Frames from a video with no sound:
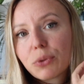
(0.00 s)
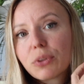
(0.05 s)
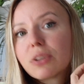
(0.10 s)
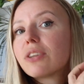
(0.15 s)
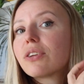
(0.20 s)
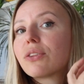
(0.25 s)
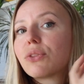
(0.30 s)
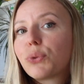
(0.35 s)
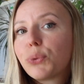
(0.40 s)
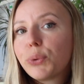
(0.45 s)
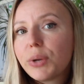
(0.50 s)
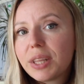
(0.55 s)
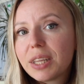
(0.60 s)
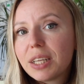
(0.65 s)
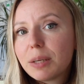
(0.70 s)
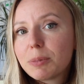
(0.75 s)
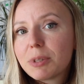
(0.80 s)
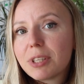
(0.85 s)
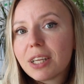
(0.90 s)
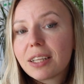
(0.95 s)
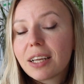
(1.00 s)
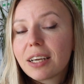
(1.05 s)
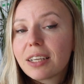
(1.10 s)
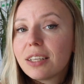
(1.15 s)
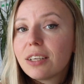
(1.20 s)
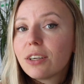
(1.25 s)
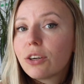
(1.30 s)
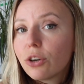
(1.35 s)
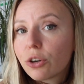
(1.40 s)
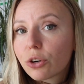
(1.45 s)
the three tips that I
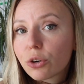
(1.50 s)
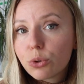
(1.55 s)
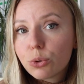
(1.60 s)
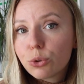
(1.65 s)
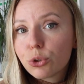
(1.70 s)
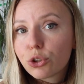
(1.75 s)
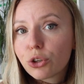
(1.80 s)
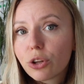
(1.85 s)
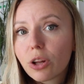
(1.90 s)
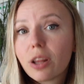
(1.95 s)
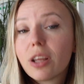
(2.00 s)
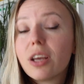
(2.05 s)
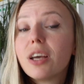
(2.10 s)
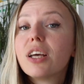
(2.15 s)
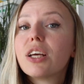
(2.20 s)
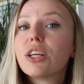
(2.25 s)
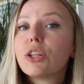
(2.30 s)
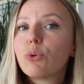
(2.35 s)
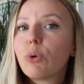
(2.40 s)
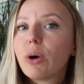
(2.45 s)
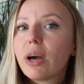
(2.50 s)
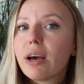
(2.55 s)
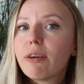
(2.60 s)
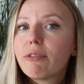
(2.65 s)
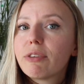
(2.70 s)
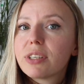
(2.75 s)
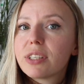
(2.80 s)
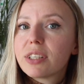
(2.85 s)
think are crucial to have a